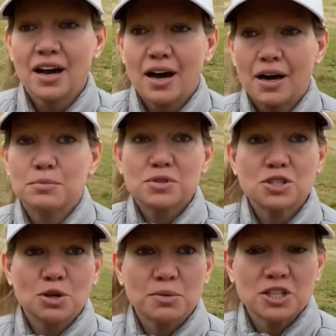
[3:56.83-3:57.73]
um,
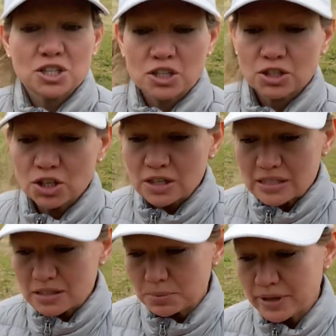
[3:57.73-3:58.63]
so much cooking
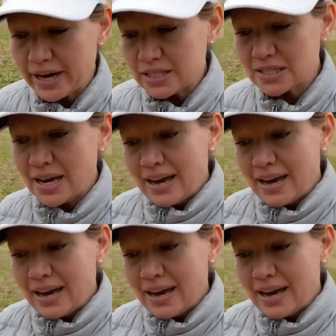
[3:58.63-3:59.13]
supplies.